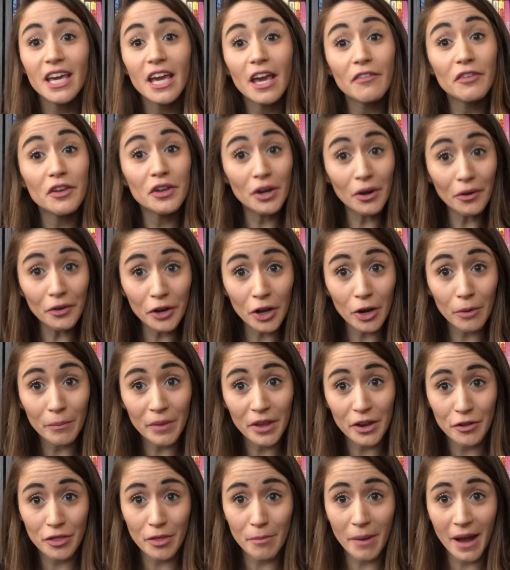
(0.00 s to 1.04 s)
If you don't know me
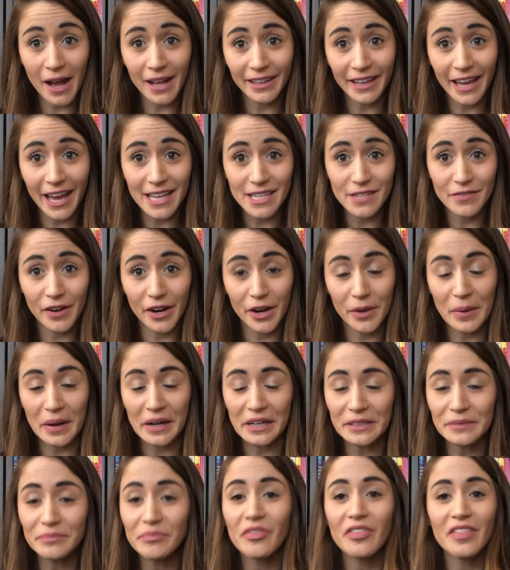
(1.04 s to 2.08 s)
or the podcast very
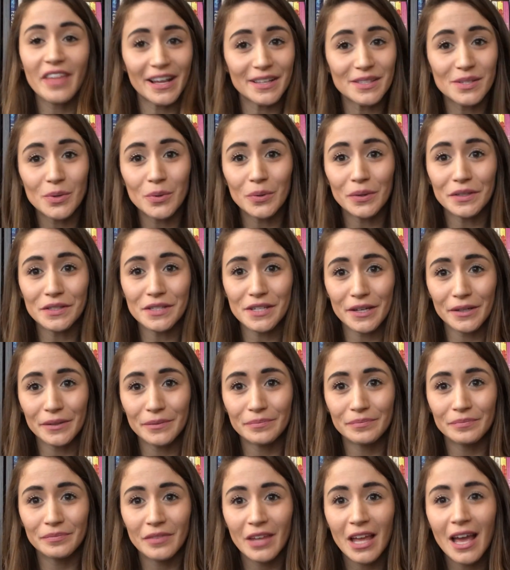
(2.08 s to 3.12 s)
well, that's cool too.
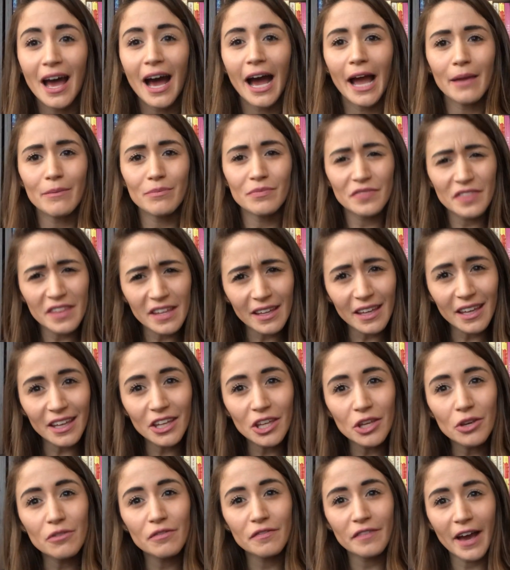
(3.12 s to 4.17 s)
I'm thinking
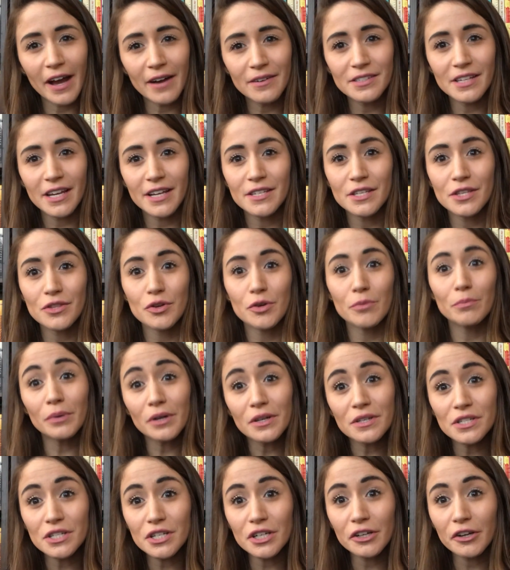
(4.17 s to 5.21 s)
you found us through
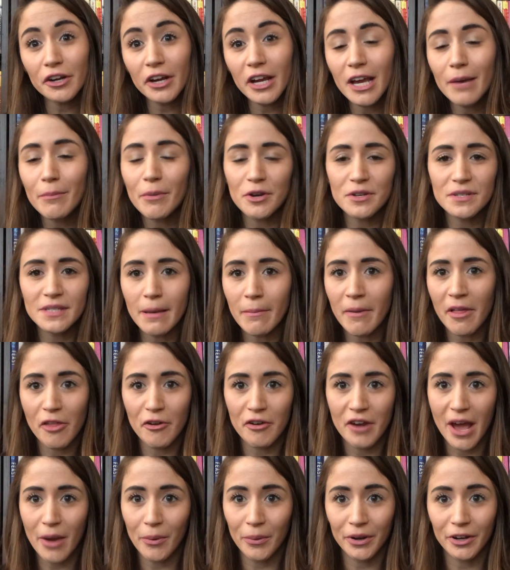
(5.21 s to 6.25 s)
Bookstagram or some other
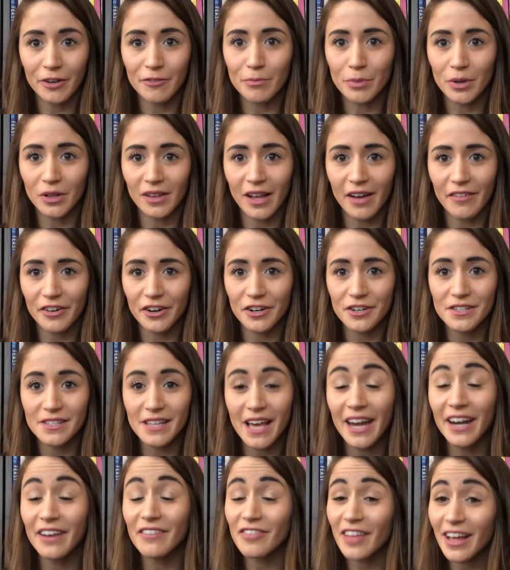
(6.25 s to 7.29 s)
network of book lovers,
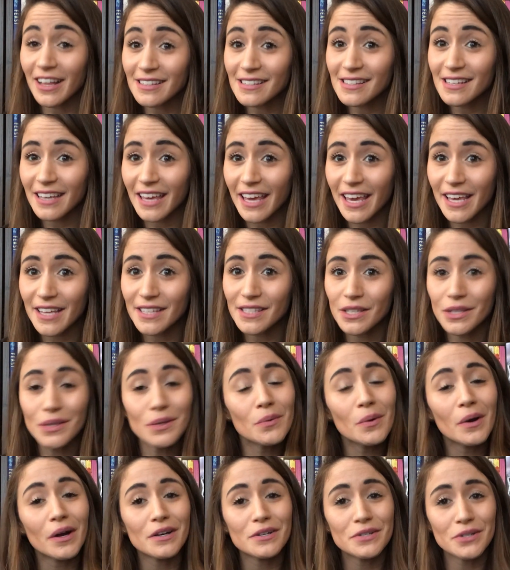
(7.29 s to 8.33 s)
and if that's the case,
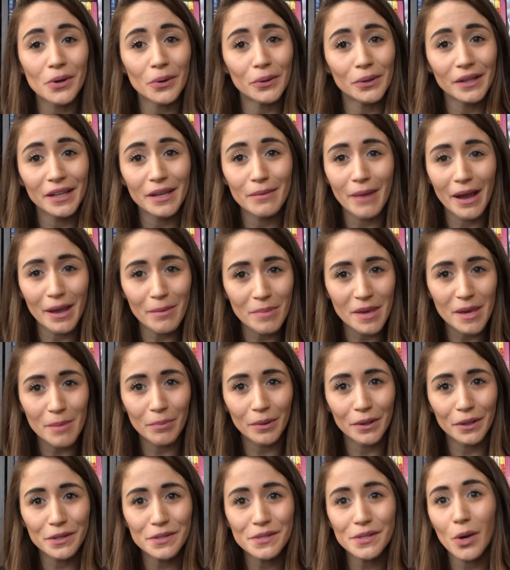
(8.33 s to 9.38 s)
you are totally my
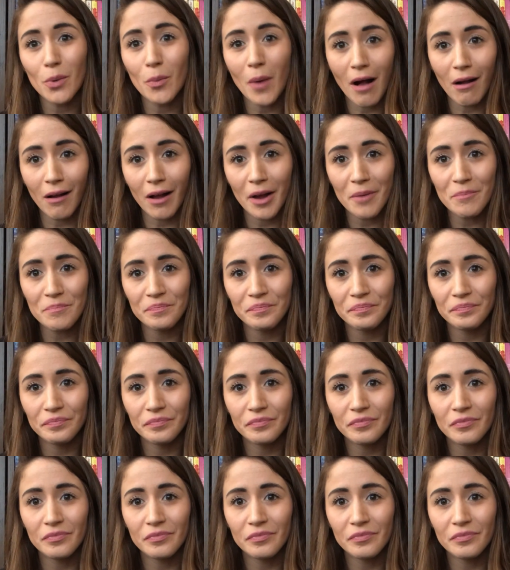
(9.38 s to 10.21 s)
people, so welcome.